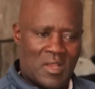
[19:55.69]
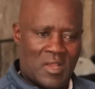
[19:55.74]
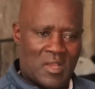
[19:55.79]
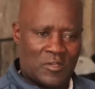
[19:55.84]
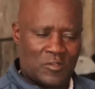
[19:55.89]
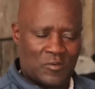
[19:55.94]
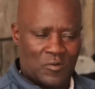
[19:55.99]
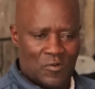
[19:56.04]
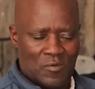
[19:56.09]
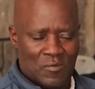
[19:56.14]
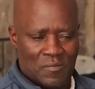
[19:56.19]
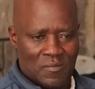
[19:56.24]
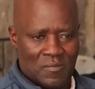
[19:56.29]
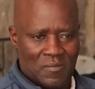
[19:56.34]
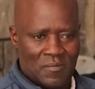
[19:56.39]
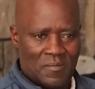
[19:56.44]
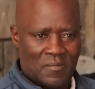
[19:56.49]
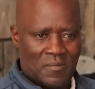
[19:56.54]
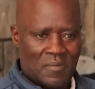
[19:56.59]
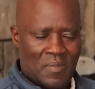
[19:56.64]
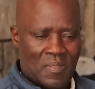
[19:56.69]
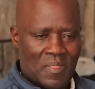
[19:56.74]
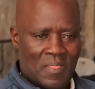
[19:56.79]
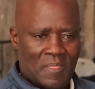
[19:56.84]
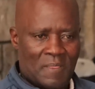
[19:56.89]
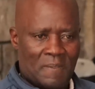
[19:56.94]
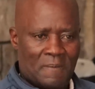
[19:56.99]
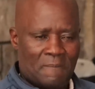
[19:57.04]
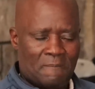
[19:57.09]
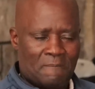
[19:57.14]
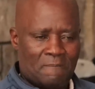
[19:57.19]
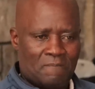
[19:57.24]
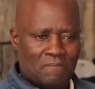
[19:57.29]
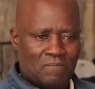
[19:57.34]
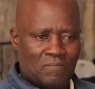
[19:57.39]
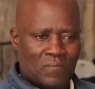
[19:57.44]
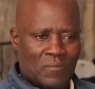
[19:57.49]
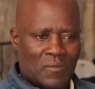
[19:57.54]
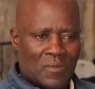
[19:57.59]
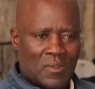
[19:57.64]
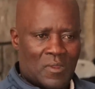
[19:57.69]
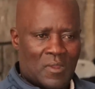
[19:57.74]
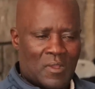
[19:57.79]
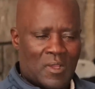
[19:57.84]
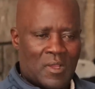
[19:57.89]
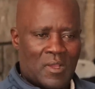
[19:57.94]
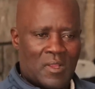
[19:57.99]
at home. Mm-hmm.